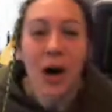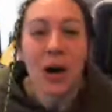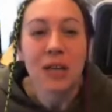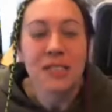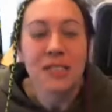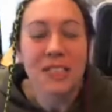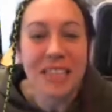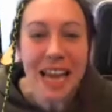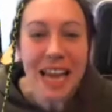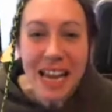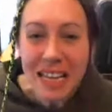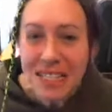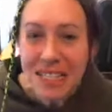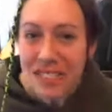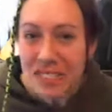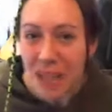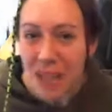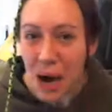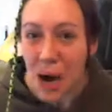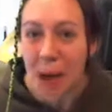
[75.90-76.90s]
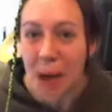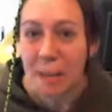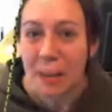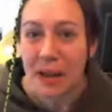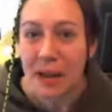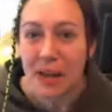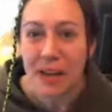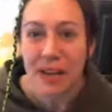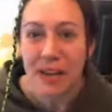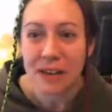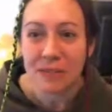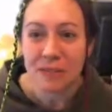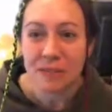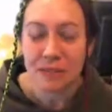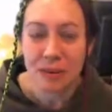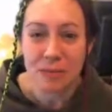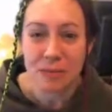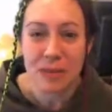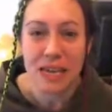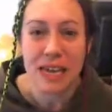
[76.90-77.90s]
today's topic
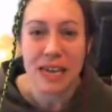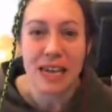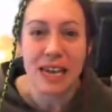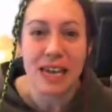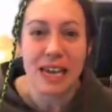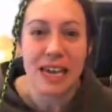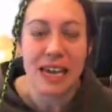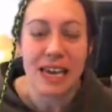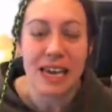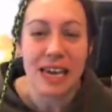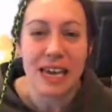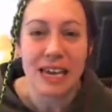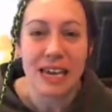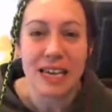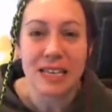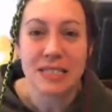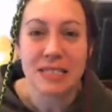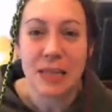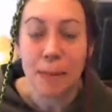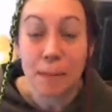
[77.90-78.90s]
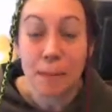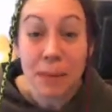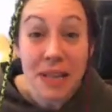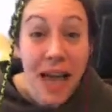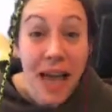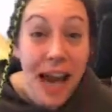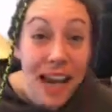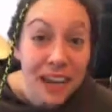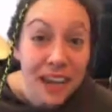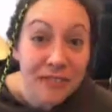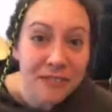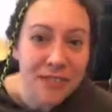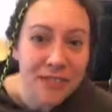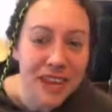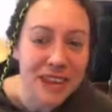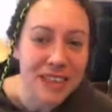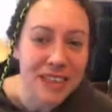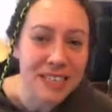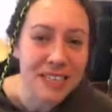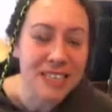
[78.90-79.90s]
for me is
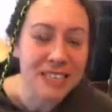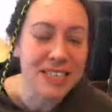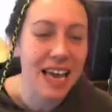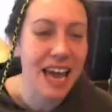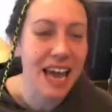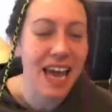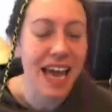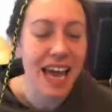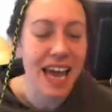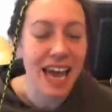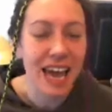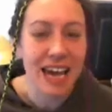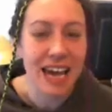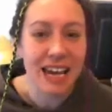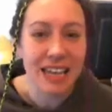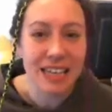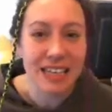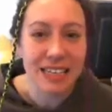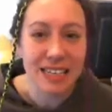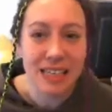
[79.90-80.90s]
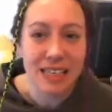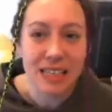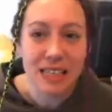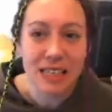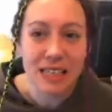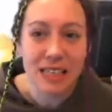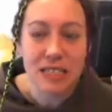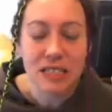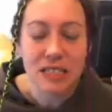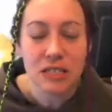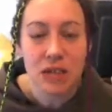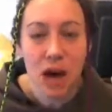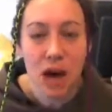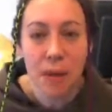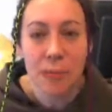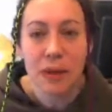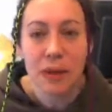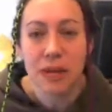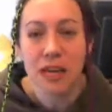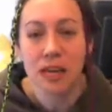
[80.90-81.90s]
blackface. And this
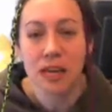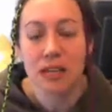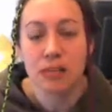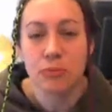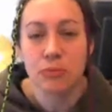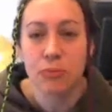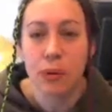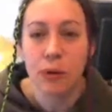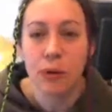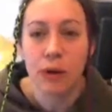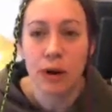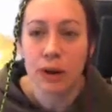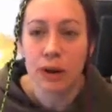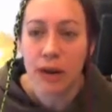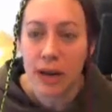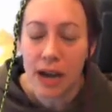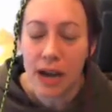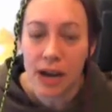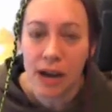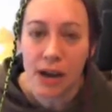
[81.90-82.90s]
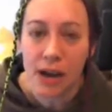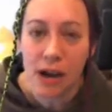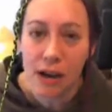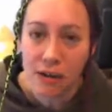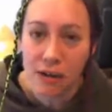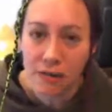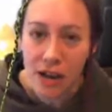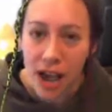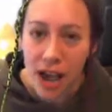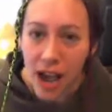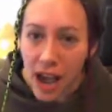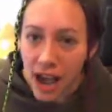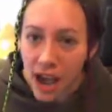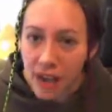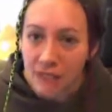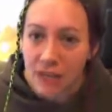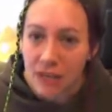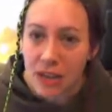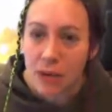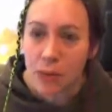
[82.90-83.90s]
topic is born of
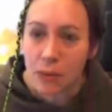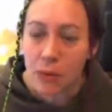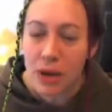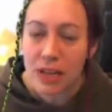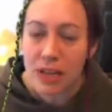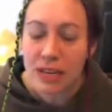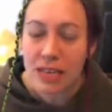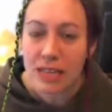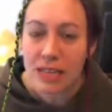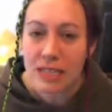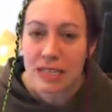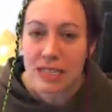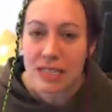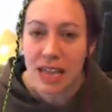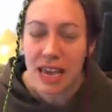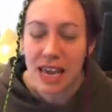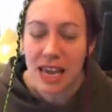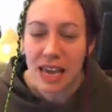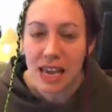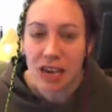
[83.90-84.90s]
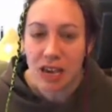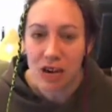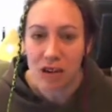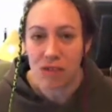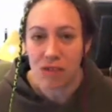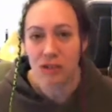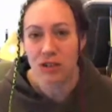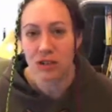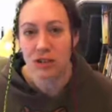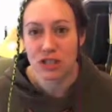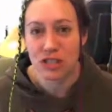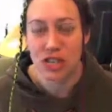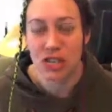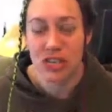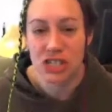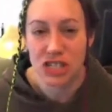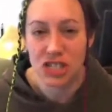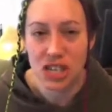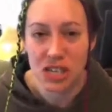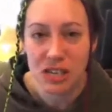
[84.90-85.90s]
having witnessed a
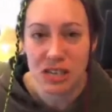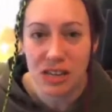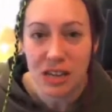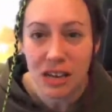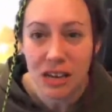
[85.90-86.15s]
conversation